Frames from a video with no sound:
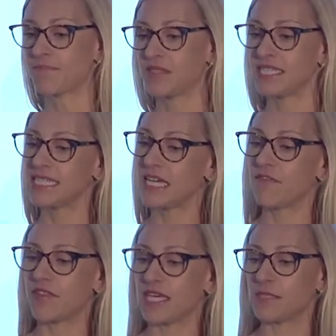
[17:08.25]
to see
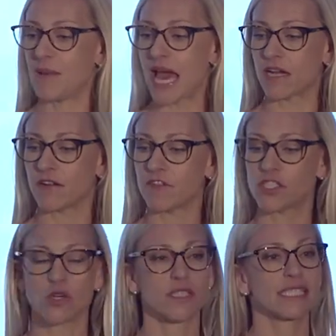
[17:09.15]
if this pattern of
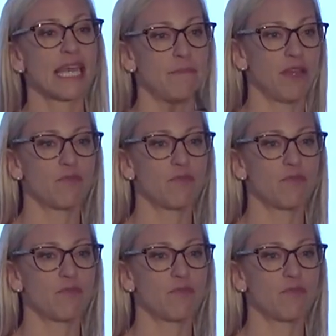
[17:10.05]
results can be